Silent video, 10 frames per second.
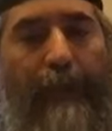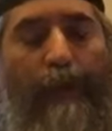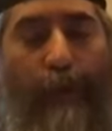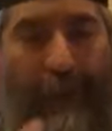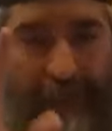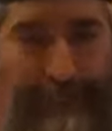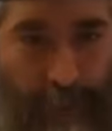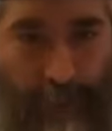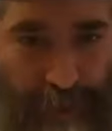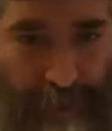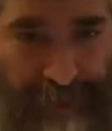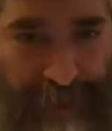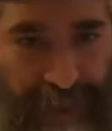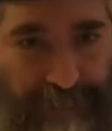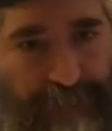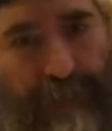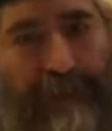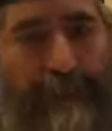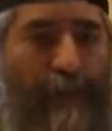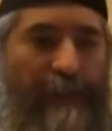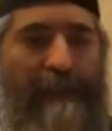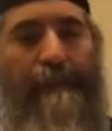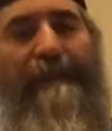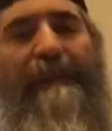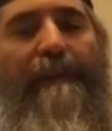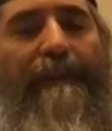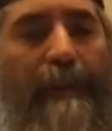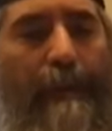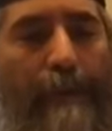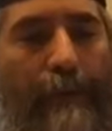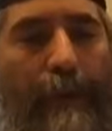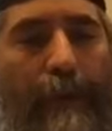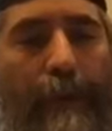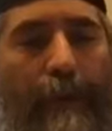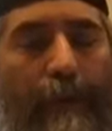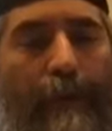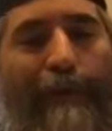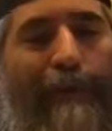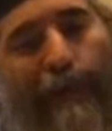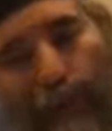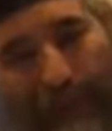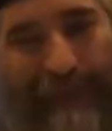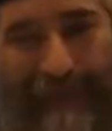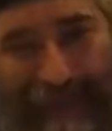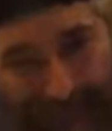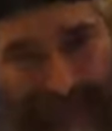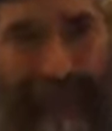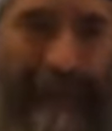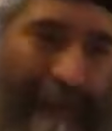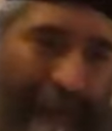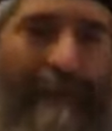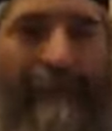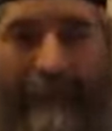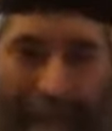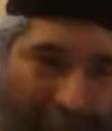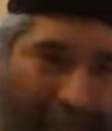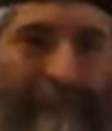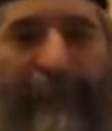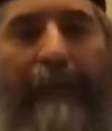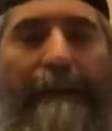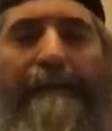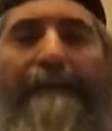You expose yourself, he exposes himself to you. You do it behind the